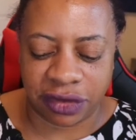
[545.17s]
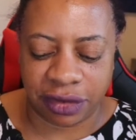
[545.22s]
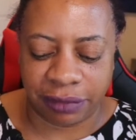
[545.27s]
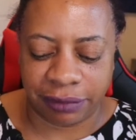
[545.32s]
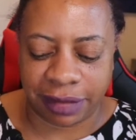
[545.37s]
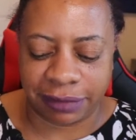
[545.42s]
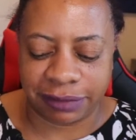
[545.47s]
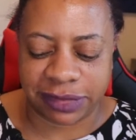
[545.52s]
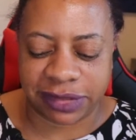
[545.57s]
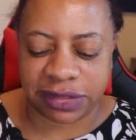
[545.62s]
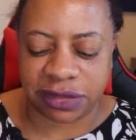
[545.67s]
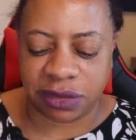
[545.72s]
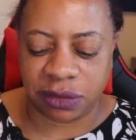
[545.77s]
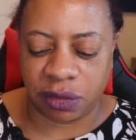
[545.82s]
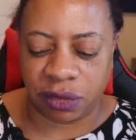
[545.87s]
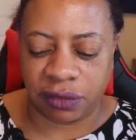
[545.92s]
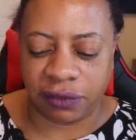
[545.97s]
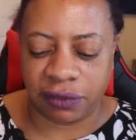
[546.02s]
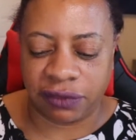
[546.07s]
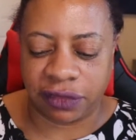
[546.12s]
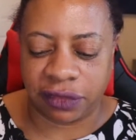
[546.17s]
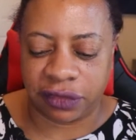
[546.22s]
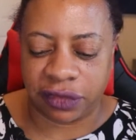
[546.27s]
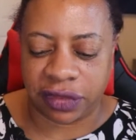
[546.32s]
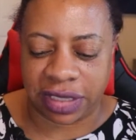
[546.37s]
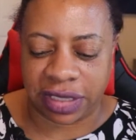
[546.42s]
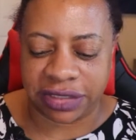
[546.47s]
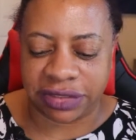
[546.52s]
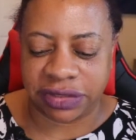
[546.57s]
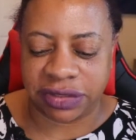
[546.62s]
I'm so over
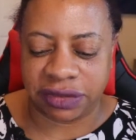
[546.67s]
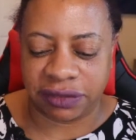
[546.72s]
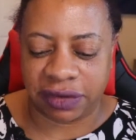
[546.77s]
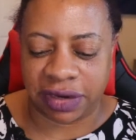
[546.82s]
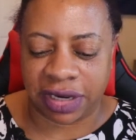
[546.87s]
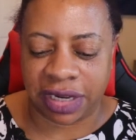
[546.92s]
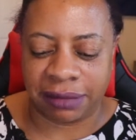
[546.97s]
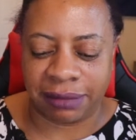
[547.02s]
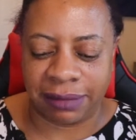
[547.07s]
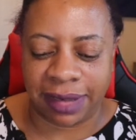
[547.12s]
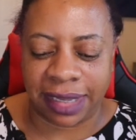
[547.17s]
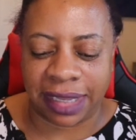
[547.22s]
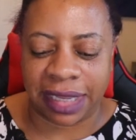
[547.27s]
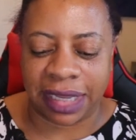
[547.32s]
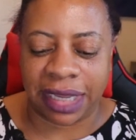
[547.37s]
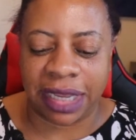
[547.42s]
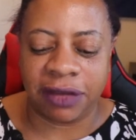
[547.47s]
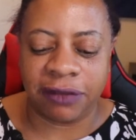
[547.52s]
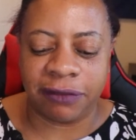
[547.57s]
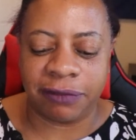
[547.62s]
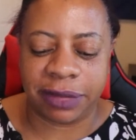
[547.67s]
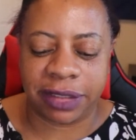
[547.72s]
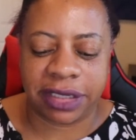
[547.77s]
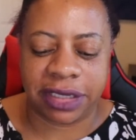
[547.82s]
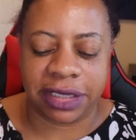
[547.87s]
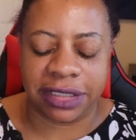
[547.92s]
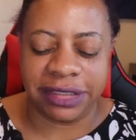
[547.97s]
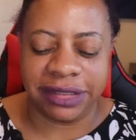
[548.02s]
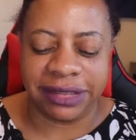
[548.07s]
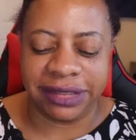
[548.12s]
the Instagram live,
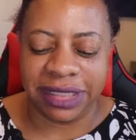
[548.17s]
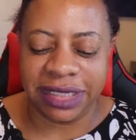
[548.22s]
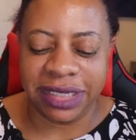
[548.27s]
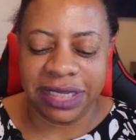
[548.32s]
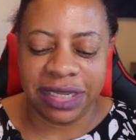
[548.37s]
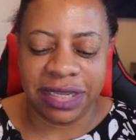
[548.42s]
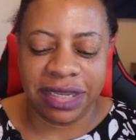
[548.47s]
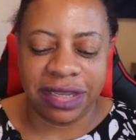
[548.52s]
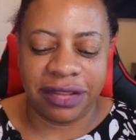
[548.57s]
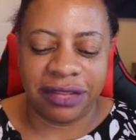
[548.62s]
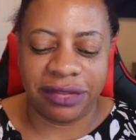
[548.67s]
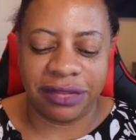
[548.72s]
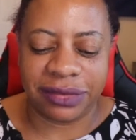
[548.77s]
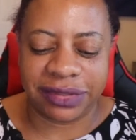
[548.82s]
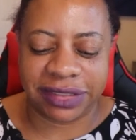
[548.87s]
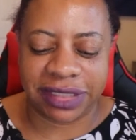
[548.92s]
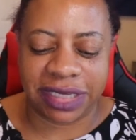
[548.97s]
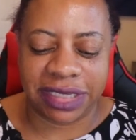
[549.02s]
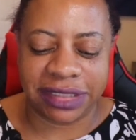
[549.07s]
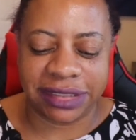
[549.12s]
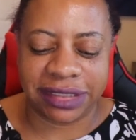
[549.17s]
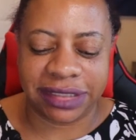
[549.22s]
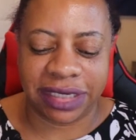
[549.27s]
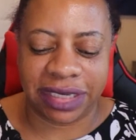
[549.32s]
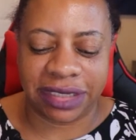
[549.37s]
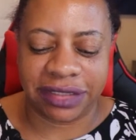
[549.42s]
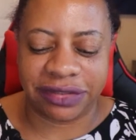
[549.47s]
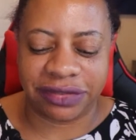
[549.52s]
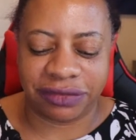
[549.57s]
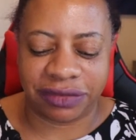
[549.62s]
because those kids on
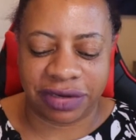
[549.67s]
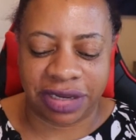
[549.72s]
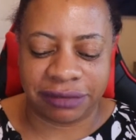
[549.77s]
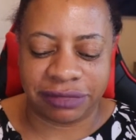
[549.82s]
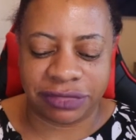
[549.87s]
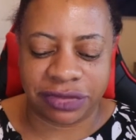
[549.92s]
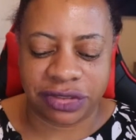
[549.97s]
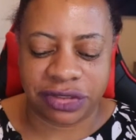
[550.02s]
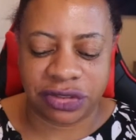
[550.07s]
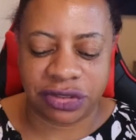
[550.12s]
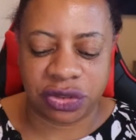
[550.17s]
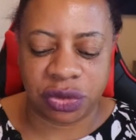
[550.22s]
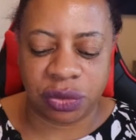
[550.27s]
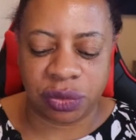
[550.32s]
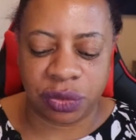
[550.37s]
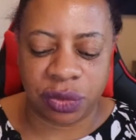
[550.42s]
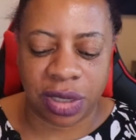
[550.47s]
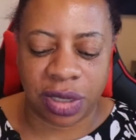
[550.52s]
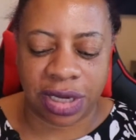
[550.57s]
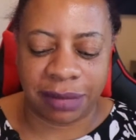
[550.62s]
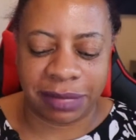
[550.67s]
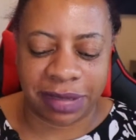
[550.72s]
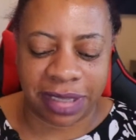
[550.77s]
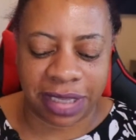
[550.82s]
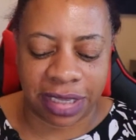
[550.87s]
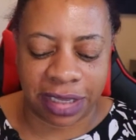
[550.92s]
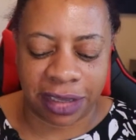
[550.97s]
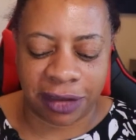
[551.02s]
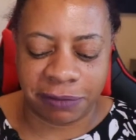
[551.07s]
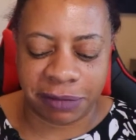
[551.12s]
Instagram just don't know how to
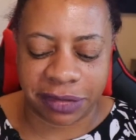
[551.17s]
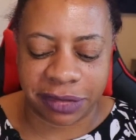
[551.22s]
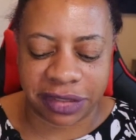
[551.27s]
behave.